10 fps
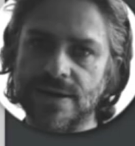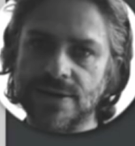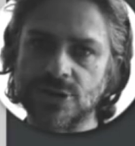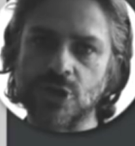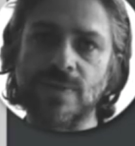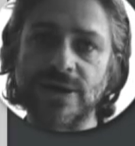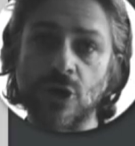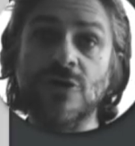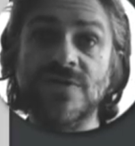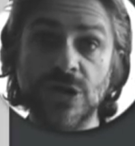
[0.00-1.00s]
So you might
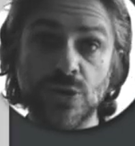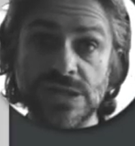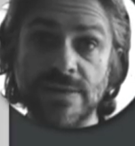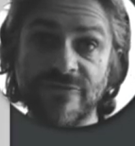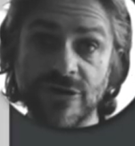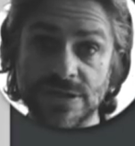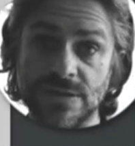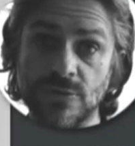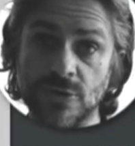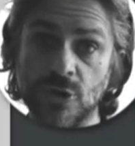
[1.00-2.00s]
overuse them, for
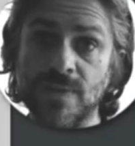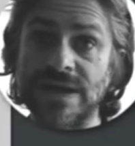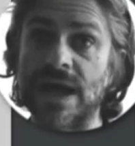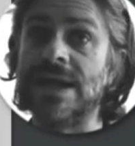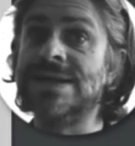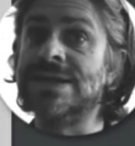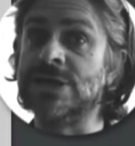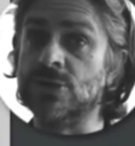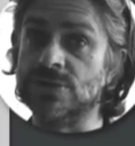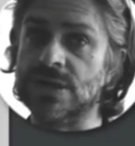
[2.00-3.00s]
example. You might
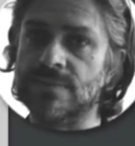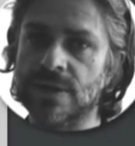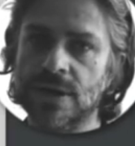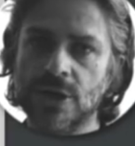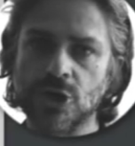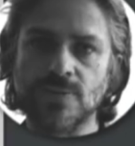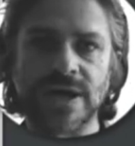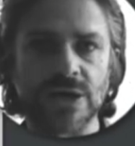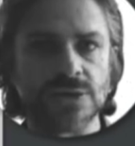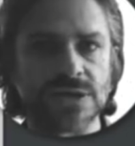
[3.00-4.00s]
underuse them. You
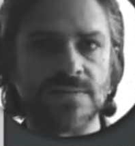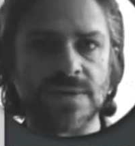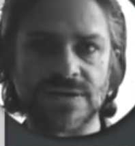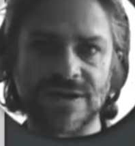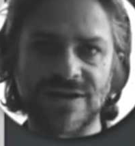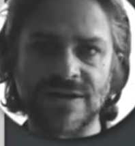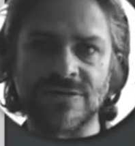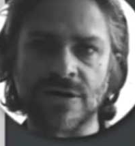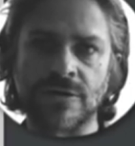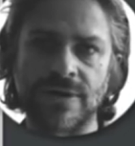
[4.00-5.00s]
might use them, but they're in
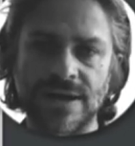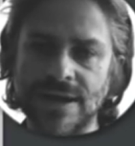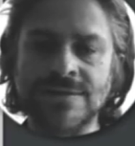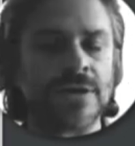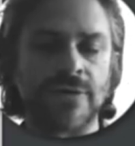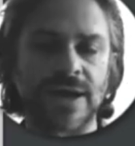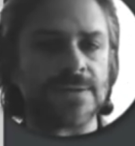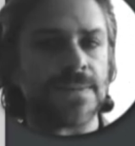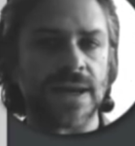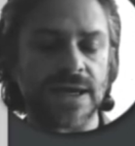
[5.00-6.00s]
the
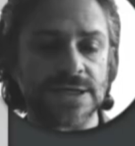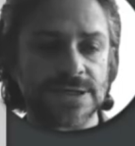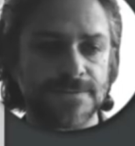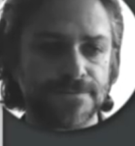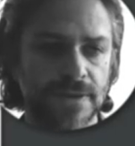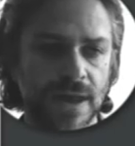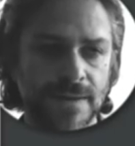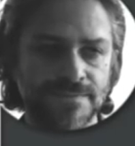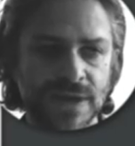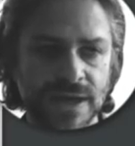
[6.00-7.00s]
incorrect place. Okay.
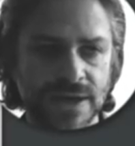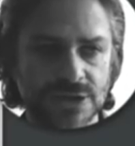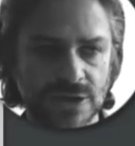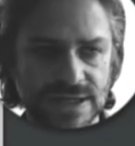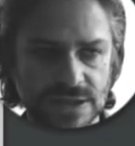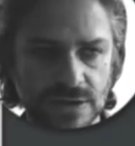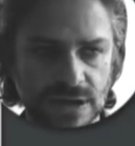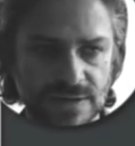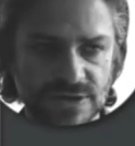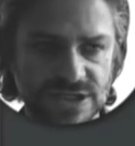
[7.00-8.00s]
So let's look at
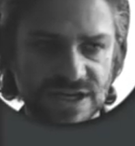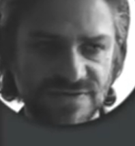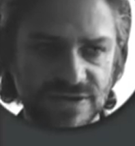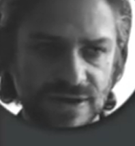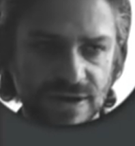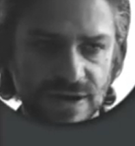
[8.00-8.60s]
number 7.